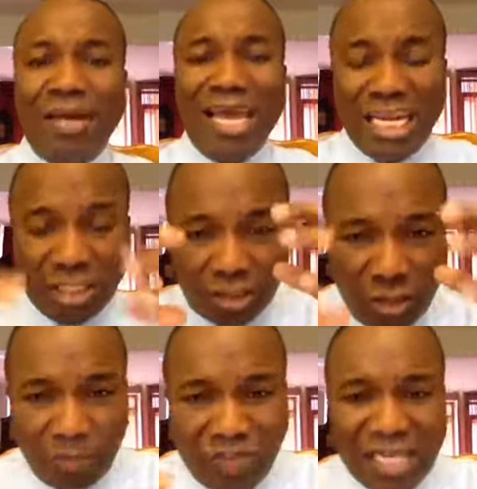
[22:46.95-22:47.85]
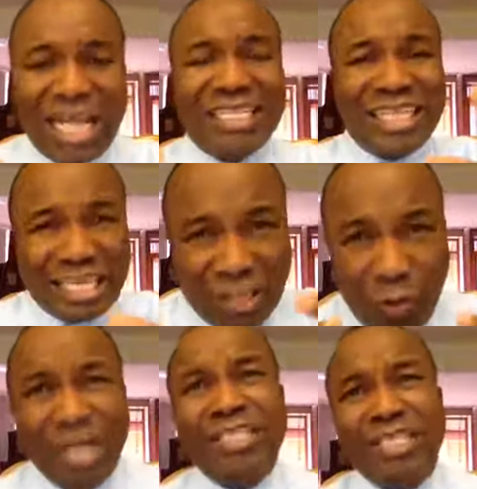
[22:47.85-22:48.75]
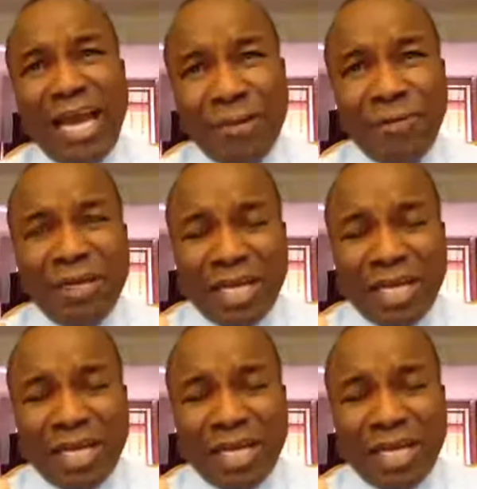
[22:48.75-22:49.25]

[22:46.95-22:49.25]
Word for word: in something that takes away his time,